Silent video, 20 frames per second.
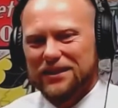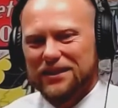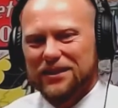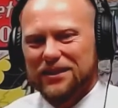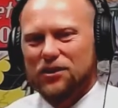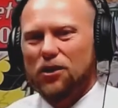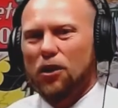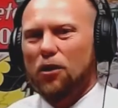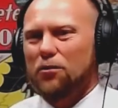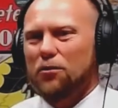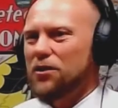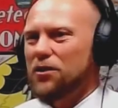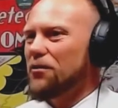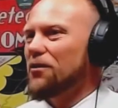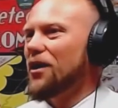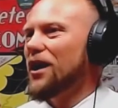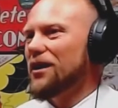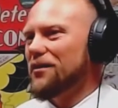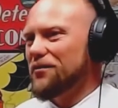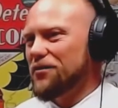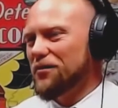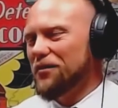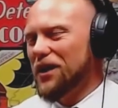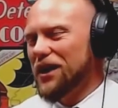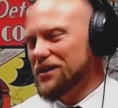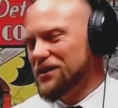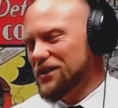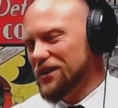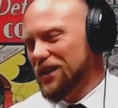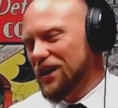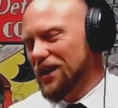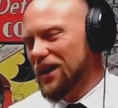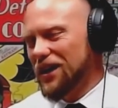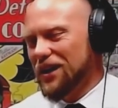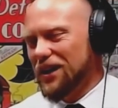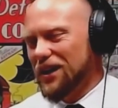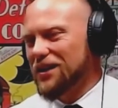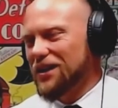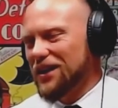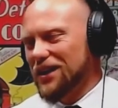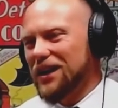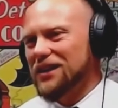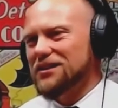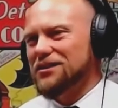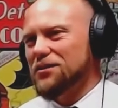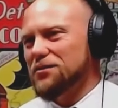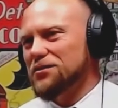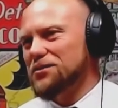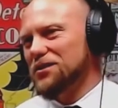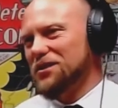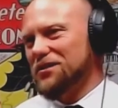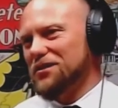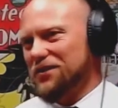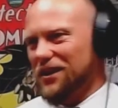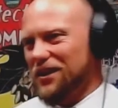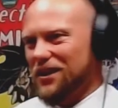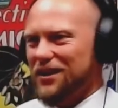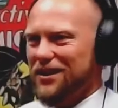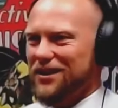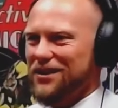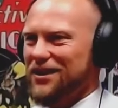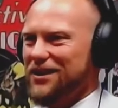not with the right information. I, I think that's a sort of a,